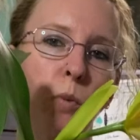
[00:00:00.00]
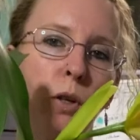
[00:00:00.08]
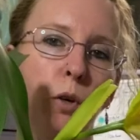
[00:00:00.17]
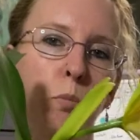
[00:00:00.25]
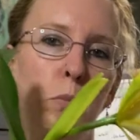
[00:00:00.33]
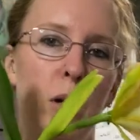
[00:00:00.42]
but
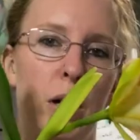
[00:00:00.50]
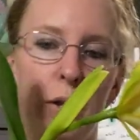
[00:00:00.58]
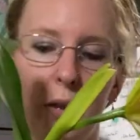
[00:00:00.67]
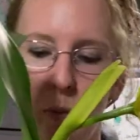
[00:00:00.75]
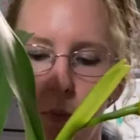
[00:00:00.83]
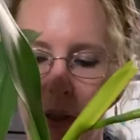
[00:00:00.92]
no bud
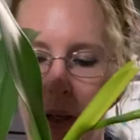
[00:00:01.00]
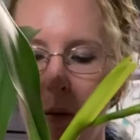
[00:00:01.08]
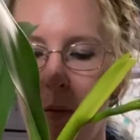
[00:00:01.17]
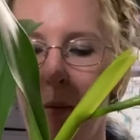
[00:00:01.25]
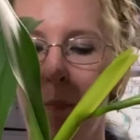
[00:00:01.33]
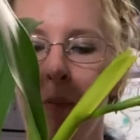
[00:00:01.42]
comes out of
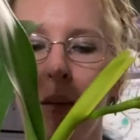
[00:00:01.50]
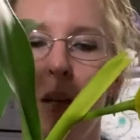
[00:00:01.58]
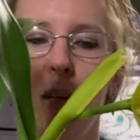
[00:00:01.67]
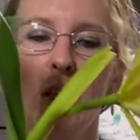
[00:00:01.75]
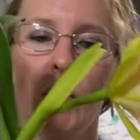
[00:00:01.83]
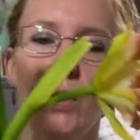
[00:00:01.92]
it.
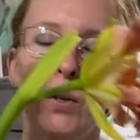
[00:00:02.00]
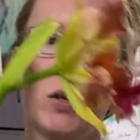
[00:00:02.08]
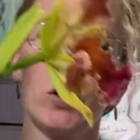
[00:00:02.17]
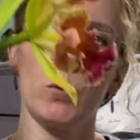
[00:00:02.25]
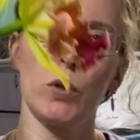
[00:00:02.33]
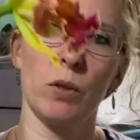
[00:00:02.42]
So
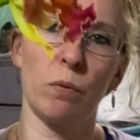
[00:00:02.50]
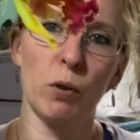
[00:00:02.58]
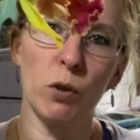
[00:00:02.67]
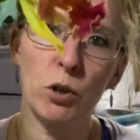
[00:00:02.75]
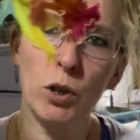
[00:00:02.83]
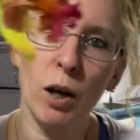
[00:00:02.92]
this was the
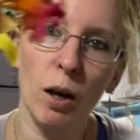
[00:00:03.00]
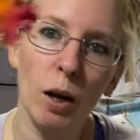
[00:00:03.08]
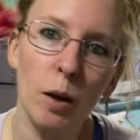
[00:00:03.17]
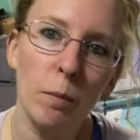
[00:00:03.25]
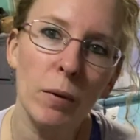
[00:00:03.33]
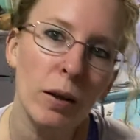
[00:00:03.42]
first
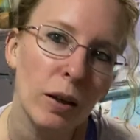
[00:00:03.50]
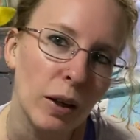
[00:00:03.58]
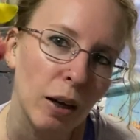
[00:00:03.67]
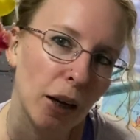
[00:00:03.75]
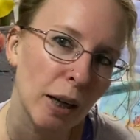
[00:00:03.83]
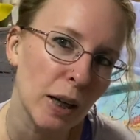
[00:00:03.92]
time
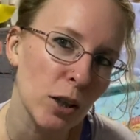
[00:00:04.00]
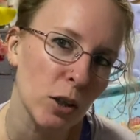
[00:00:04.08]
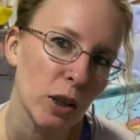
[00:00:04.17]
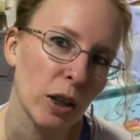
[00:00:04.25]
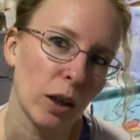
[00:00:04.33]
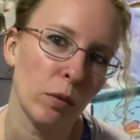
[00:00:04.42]
I
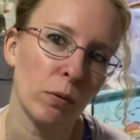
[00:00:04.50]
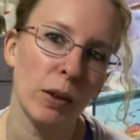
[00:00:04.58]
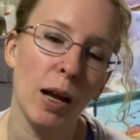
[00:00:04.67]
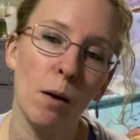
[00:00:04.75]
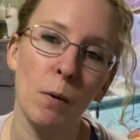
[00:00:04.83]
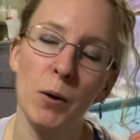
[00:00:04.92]
actually got a
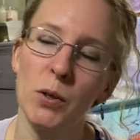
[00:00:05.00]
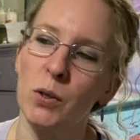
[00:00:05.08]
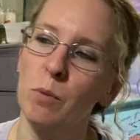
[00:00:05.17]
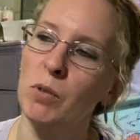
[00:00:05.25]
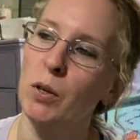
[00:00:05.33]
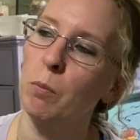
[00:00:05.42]
flower, so
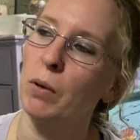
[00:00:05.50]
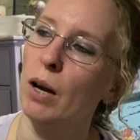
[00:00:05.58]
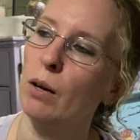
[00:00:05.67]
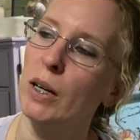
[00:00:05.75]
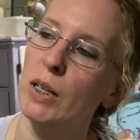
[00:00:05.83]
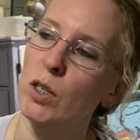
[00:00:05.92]
I'm so proud.
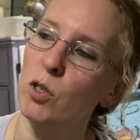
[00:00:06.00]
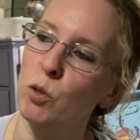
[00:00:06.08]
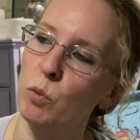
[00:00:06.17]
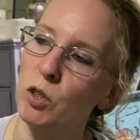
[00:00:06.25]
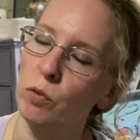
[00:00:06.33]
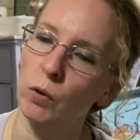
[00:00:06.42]
I did
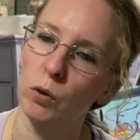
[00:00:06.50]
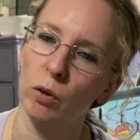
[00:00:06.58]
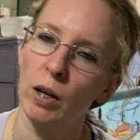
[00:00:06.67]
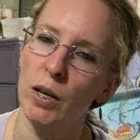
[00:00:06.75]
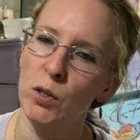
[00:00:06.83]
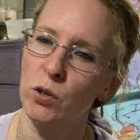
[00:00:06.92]
switch
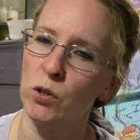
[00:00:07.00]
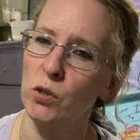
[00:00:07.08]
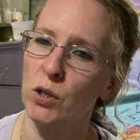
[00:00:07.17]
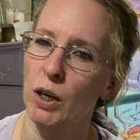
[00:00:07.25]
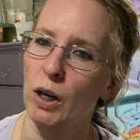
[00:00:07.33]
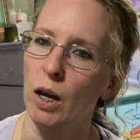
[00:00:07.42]
fertilizers.
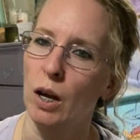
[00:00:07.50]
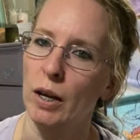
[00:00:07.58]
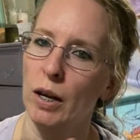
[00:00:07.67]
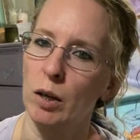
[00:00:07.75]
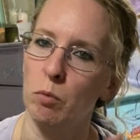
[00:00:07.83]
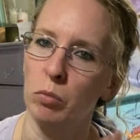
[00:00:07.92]
I got
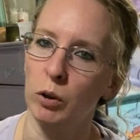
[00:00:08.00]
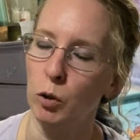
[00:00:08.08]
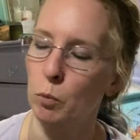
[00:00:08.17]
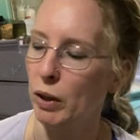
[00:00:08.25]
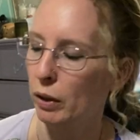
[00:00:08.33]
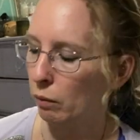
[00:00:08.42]
a
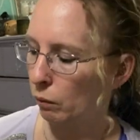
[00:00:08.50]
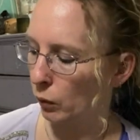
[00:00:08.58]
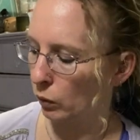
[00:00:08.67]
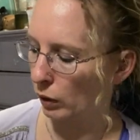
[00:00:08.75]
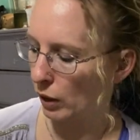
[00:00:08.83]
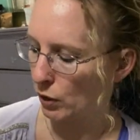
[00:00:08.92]
blooming
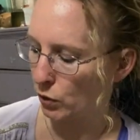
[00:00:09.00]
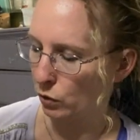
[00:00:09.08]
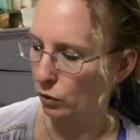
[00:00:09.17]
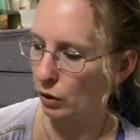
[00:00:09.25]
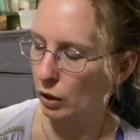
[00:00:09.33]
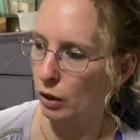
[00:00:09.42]

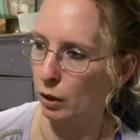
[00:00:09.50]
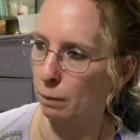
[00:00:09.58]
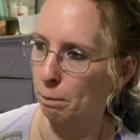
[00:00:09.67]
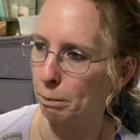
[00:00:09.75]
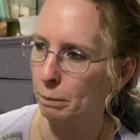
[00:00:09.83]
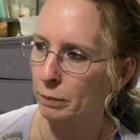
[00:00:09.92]
fertilizer, um,